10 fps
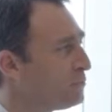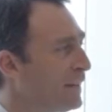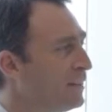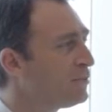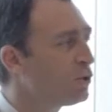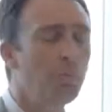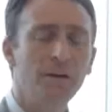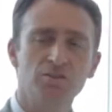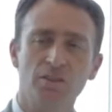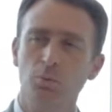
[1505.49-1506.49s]
spending so
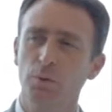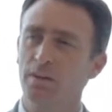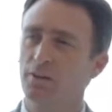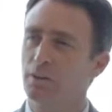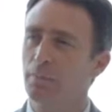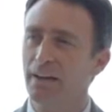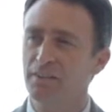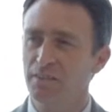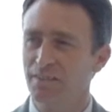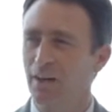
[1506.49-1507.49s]
much time with our
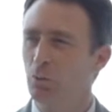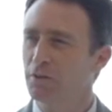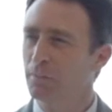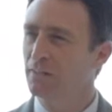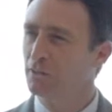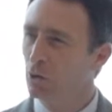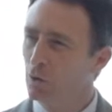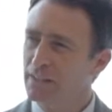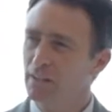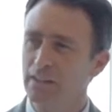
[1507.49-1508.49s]
devices, and we spend so
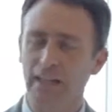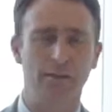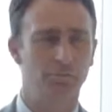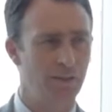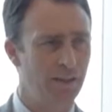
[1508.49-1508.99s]
little time